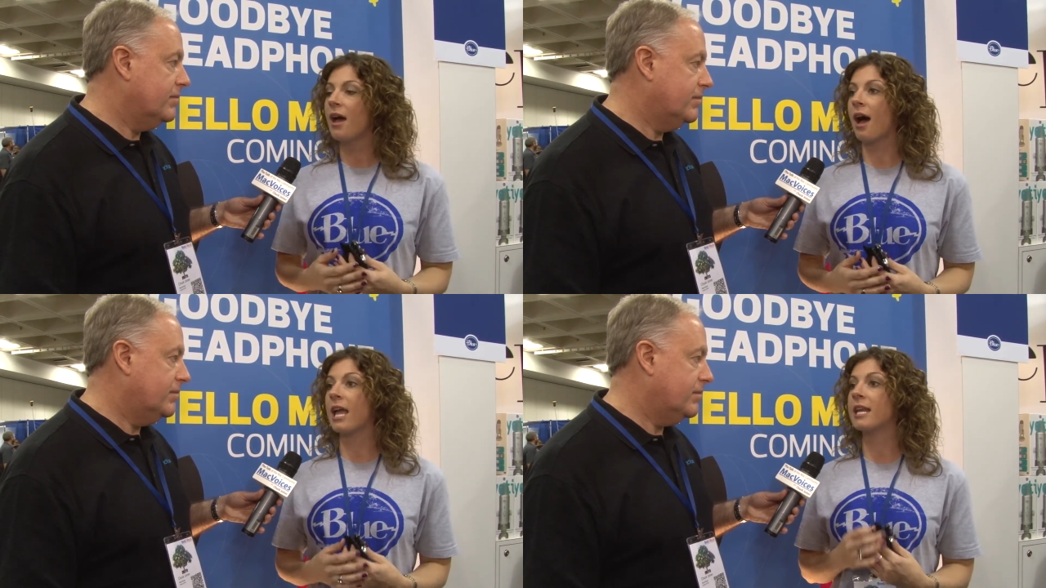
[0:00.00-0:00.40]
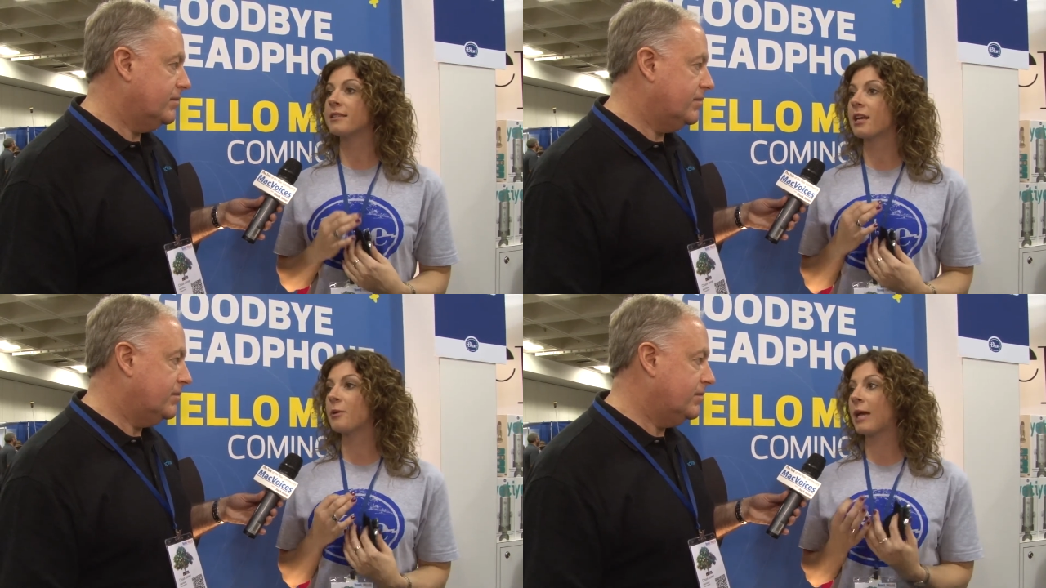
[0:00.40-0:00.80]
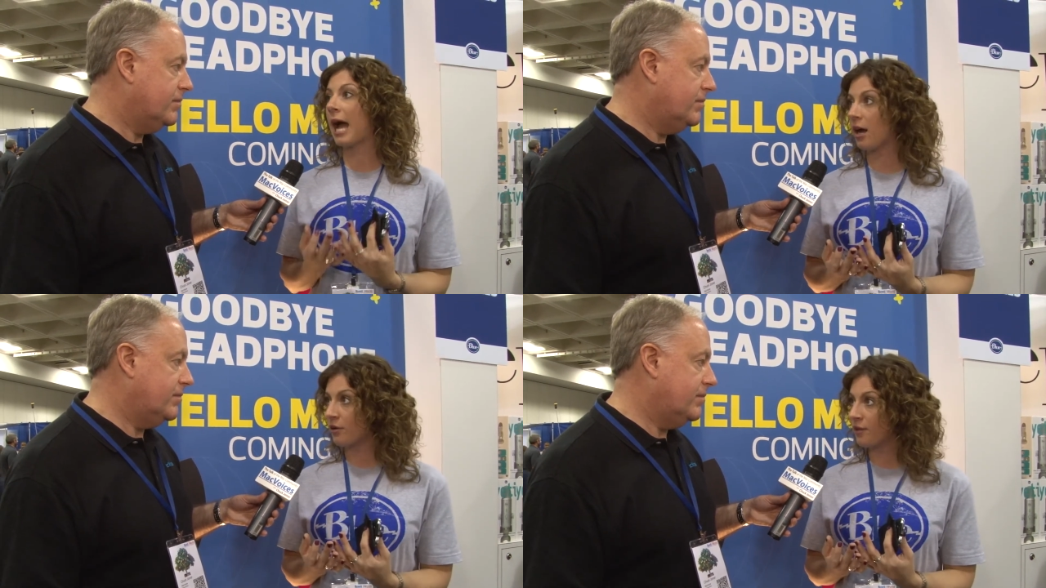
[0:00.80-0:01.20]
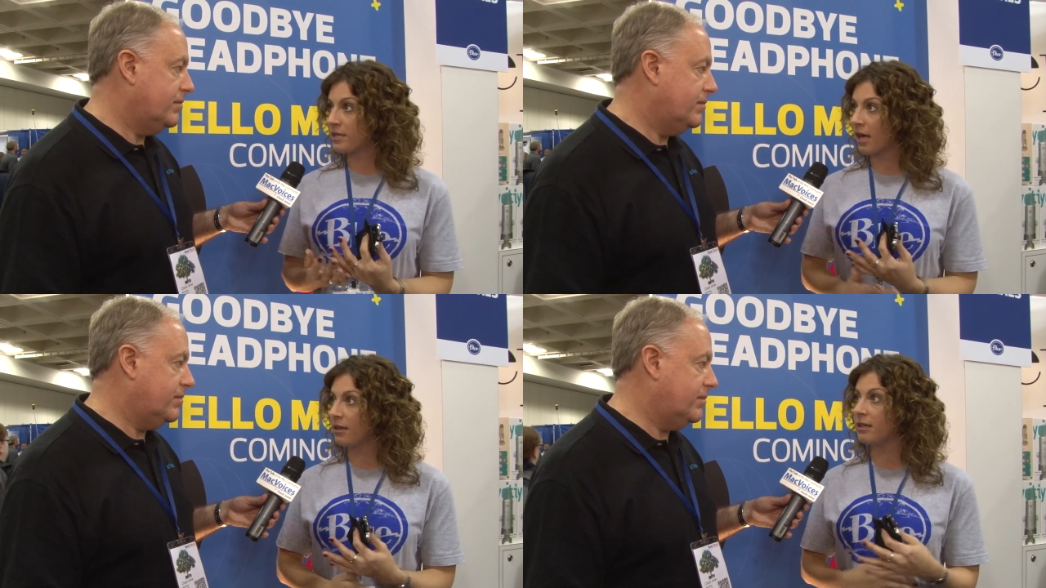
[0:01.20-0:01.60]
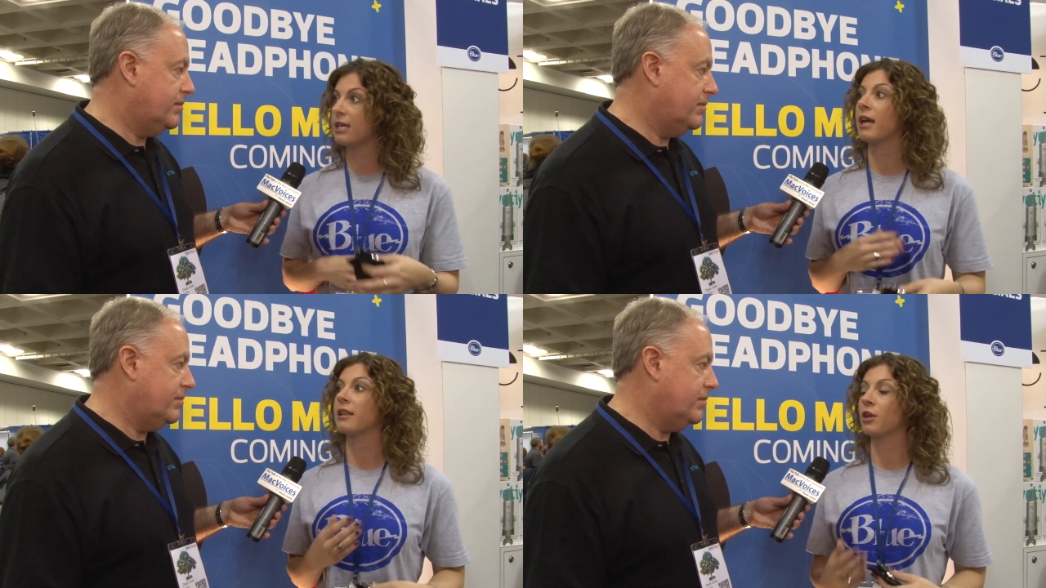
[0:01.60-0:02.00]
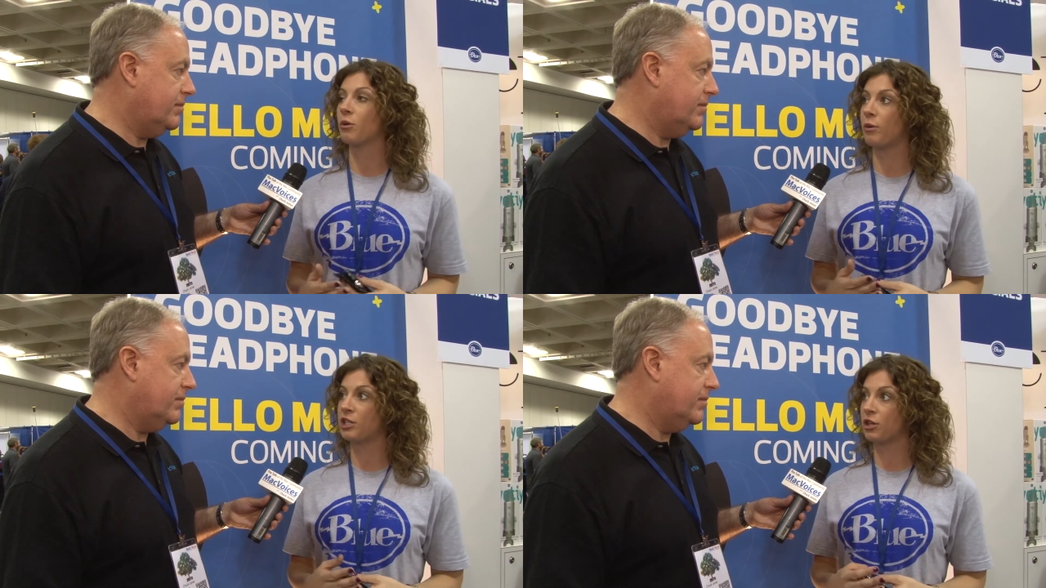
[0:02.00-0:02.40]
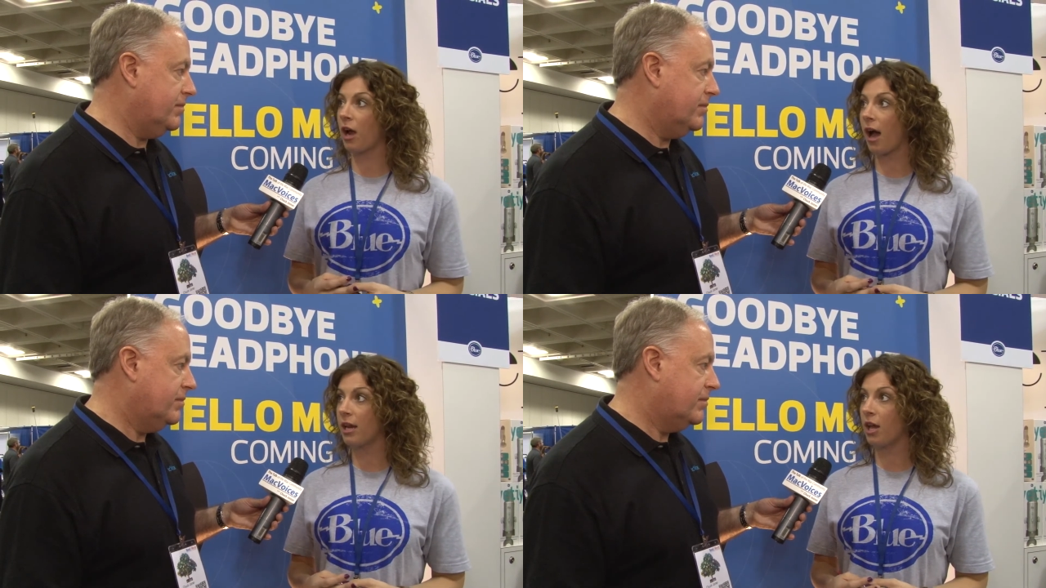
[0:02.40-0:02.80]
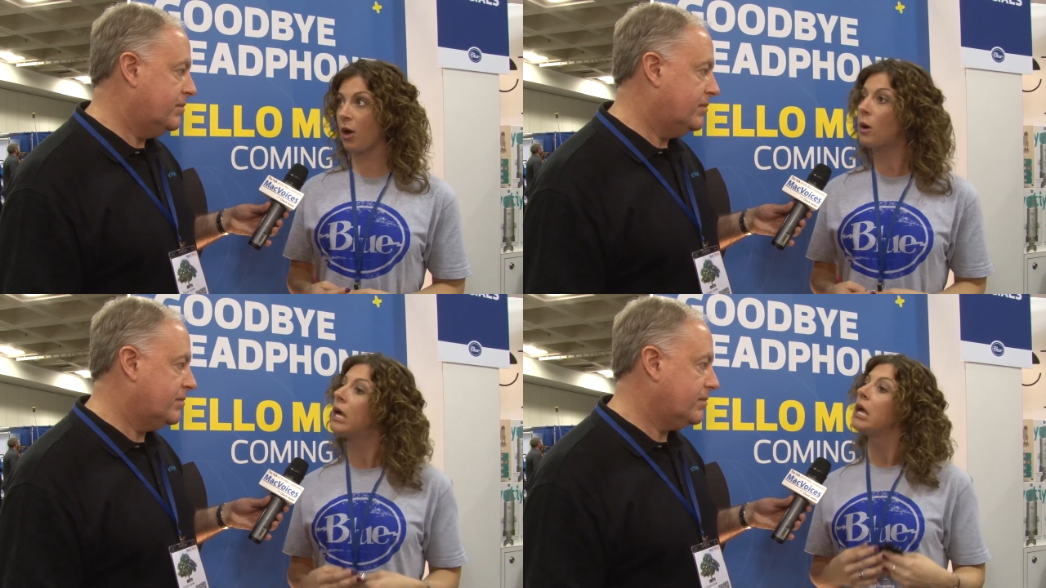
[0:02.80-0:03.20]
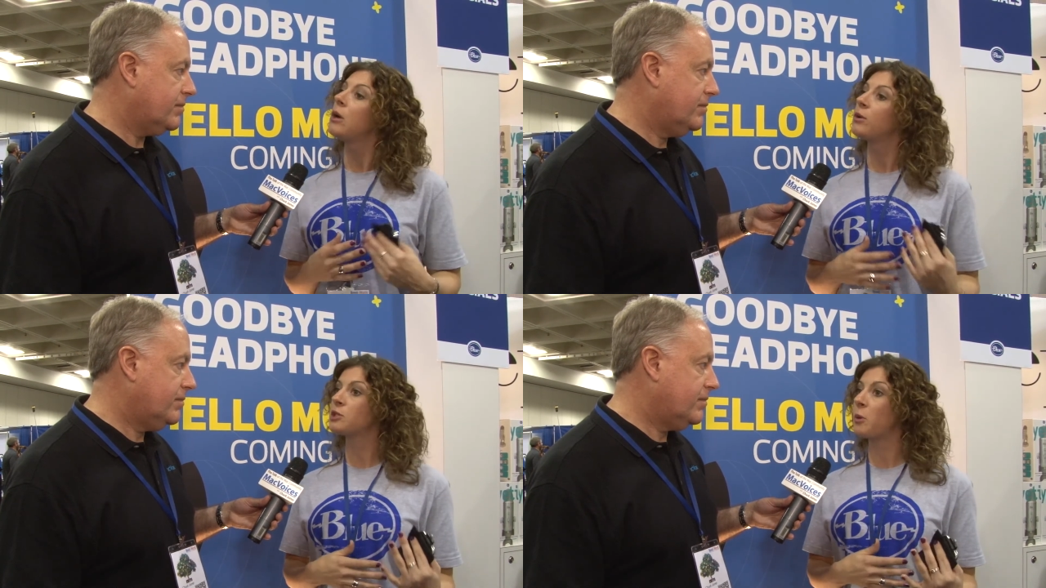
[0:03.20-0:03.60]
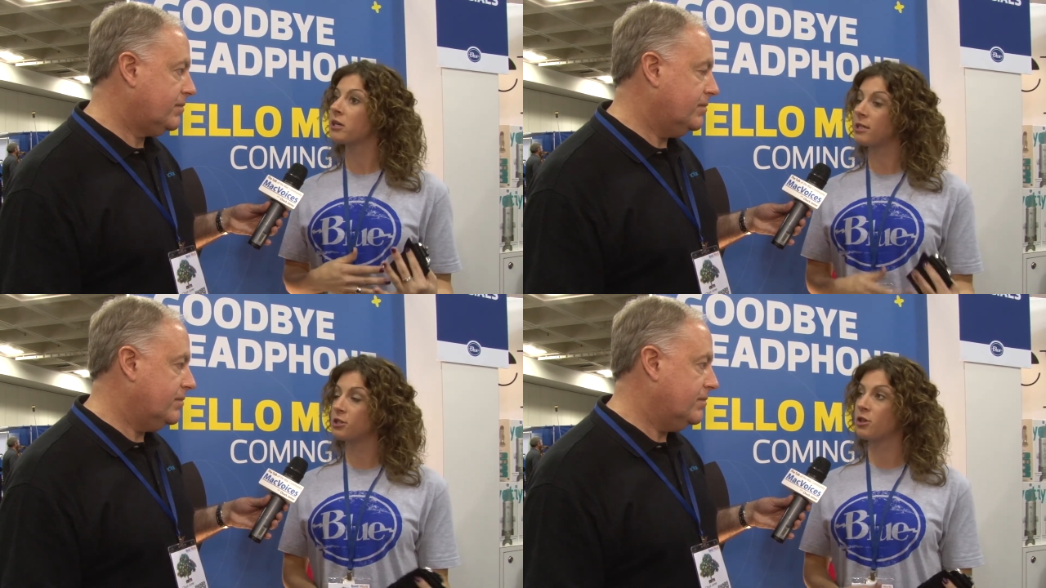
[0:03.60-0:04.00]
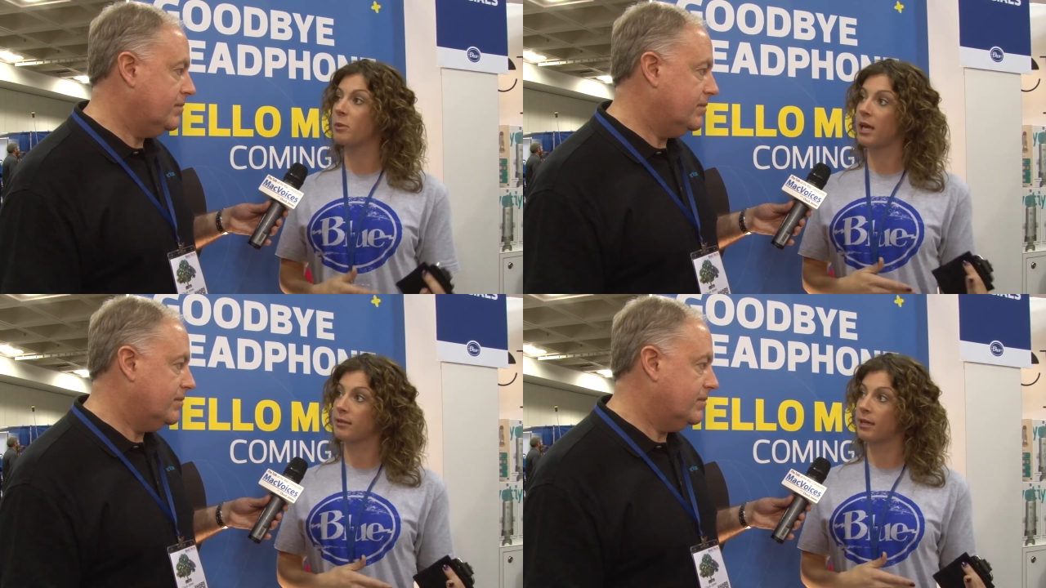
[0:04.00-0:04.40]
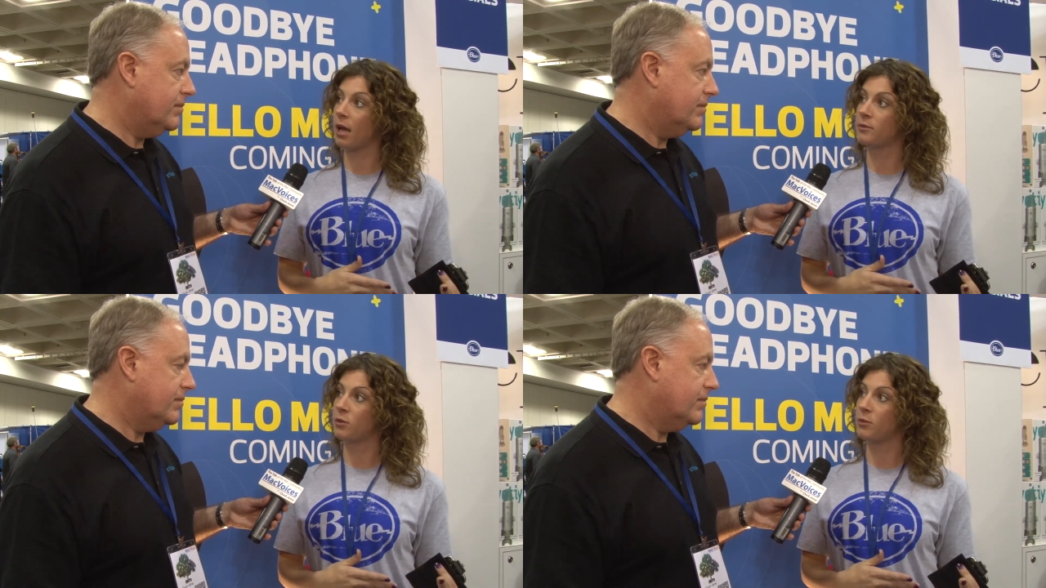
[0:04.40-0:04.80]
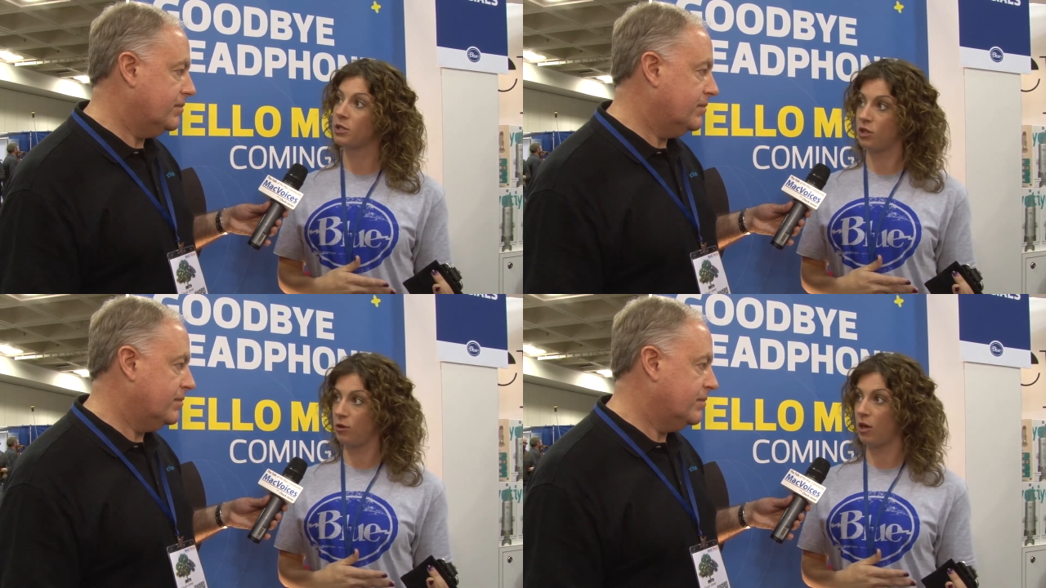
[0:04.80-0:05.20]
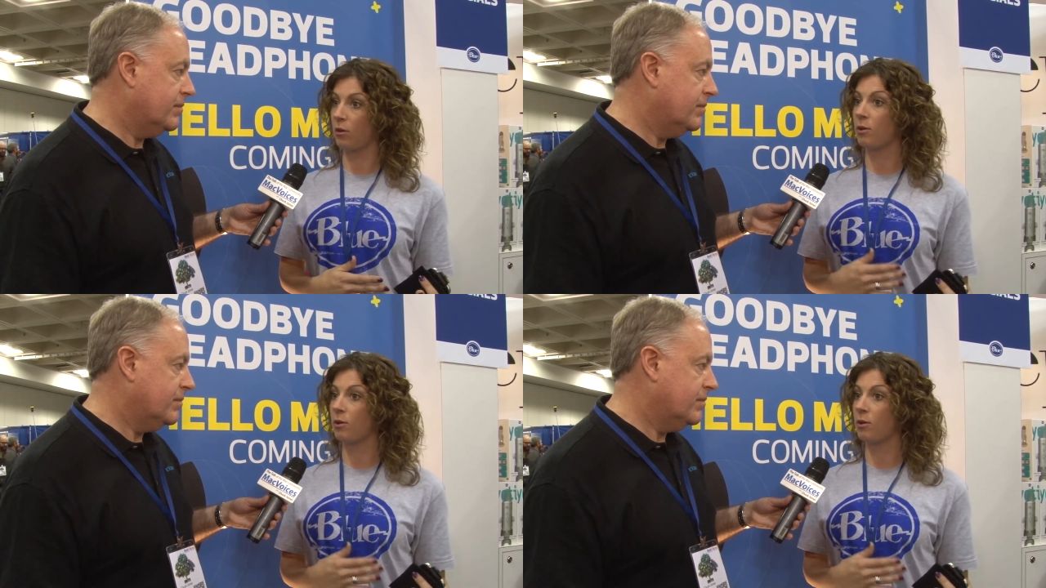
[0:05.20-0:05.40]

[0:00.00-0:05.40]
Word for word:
Speaker 1: It is going to be higher fidelity, a little richer audio. With Spark Digital, because it comes from the studio,